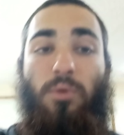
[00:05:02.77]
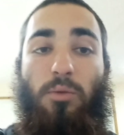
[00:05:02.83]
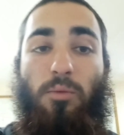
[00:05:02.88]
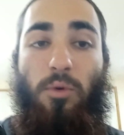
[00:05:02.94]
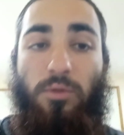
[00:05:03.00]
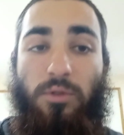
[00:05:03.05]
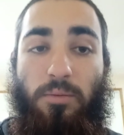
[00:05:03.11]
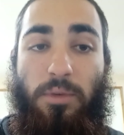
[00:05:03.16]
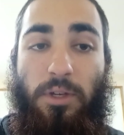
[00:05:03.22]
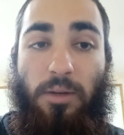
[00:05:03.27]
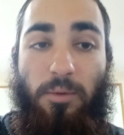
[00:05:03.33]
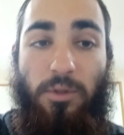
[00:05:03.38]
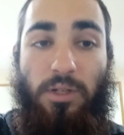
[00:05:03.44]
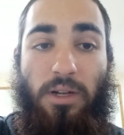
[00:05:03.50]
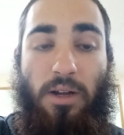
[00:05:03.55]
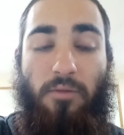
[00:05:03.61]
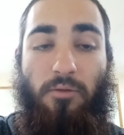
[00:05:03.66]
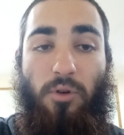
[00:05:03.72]
won't be able
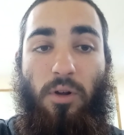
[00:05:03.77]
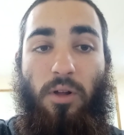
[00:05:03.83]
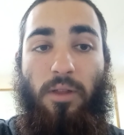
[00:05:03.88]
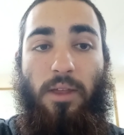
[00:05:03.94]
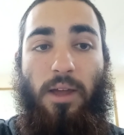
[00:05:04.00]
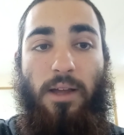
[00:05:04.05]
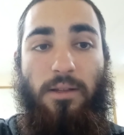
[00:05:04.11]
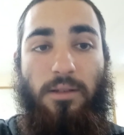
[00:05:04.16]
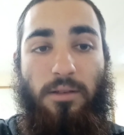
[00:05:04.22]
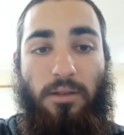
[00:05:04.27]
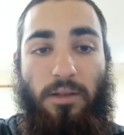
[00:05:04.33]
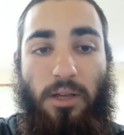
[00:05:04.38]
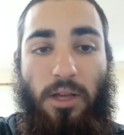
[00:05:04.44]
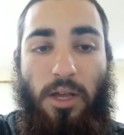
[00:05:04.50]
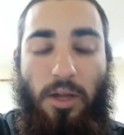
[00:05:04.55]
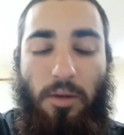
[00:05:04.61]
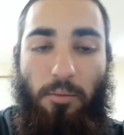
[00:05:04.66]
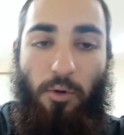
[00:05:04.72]
to cover all that.
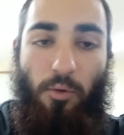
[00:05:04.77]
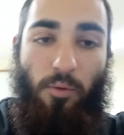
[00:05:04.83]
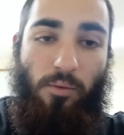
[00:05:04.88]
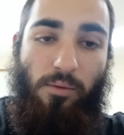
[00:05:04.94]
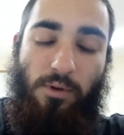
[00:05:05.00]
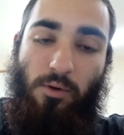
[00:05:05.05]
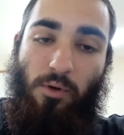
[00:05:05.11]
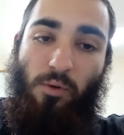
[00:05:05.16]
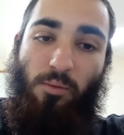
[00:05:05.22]
But what we will